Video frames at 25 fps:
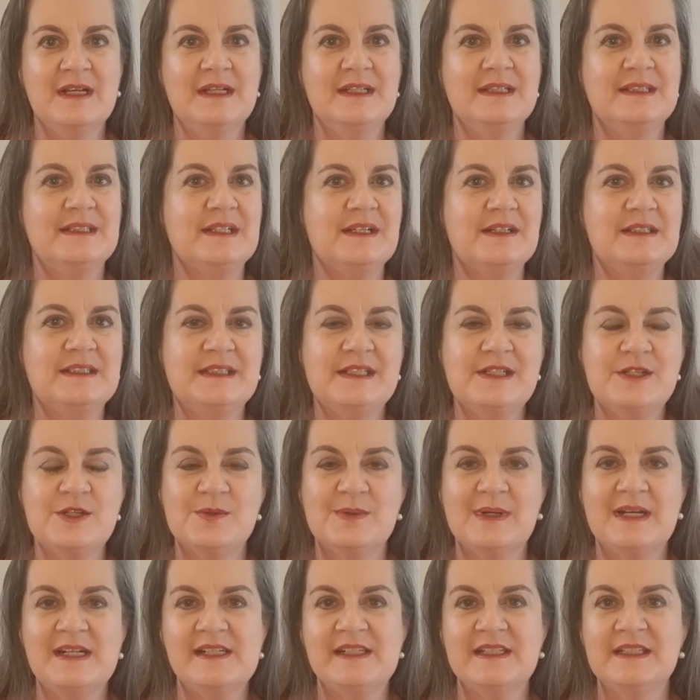So
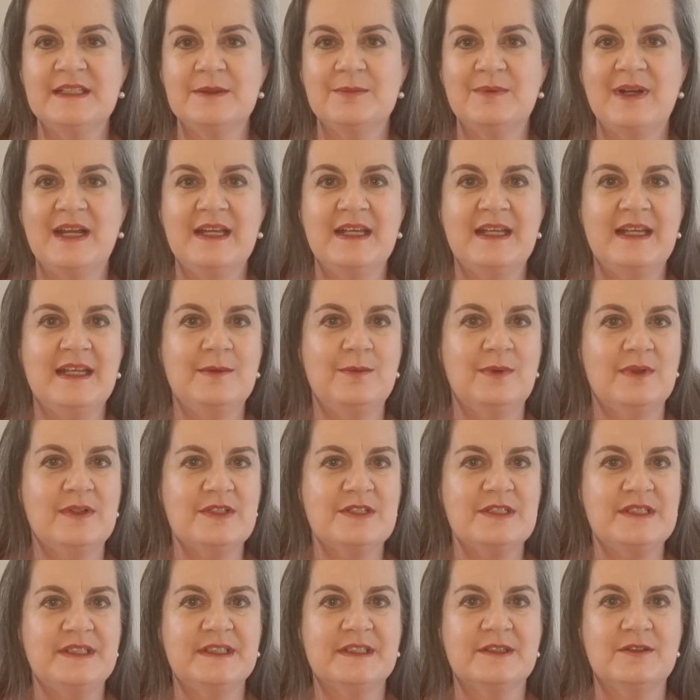situations where he will
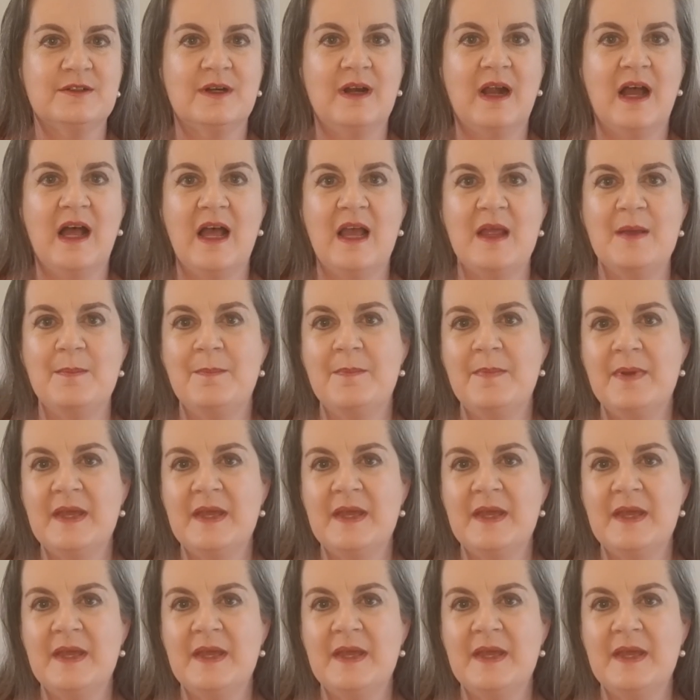describe